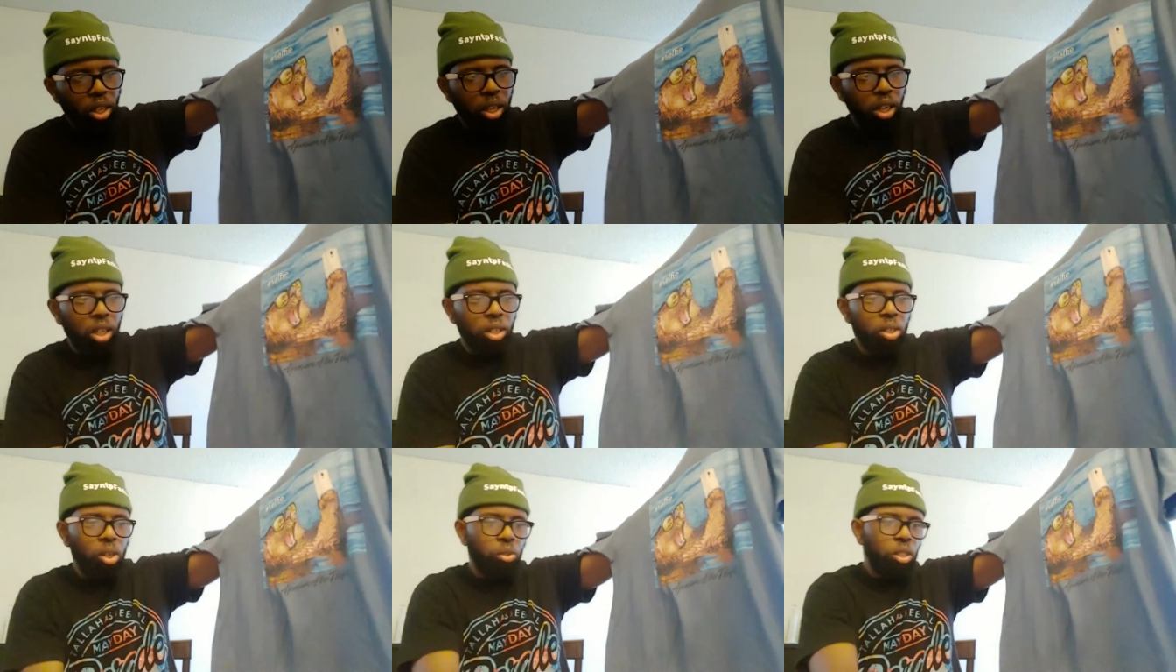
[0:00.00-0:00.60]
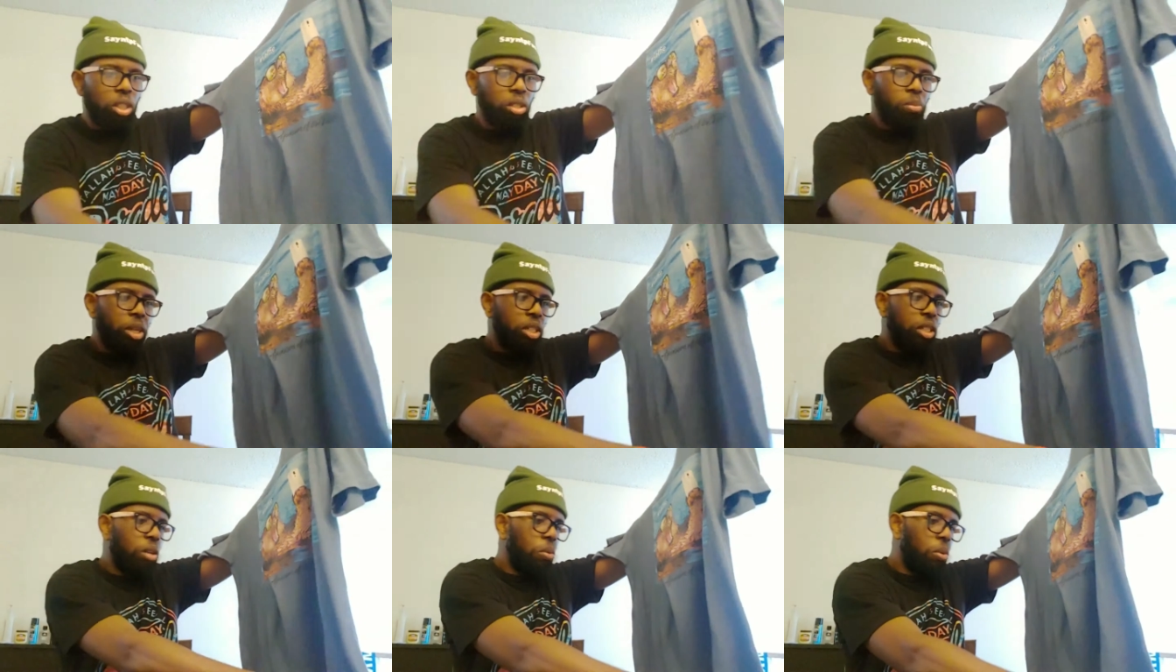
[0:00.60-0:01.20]
It goes with the pants
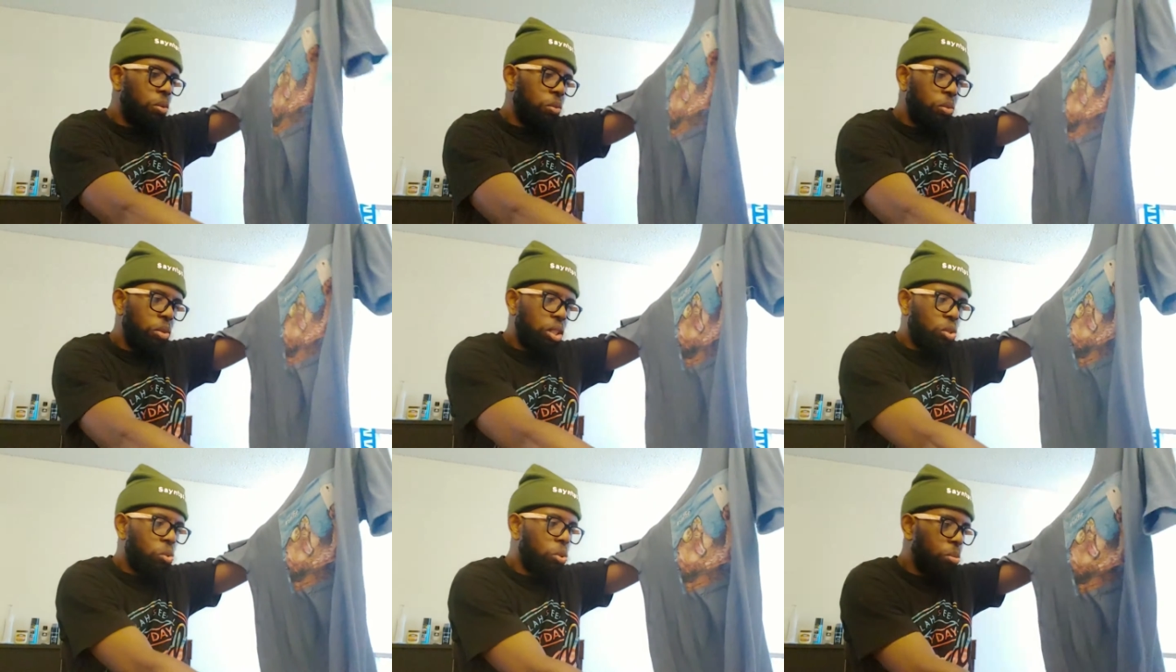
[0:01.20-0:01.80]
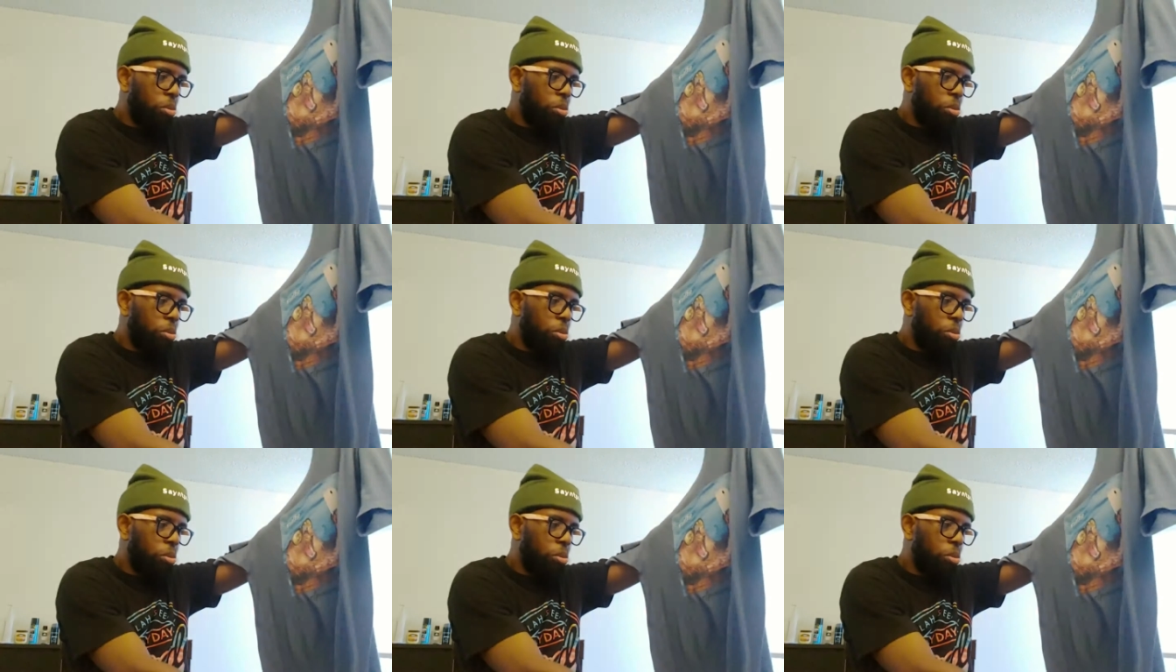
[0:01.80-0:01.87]
that I wore this with,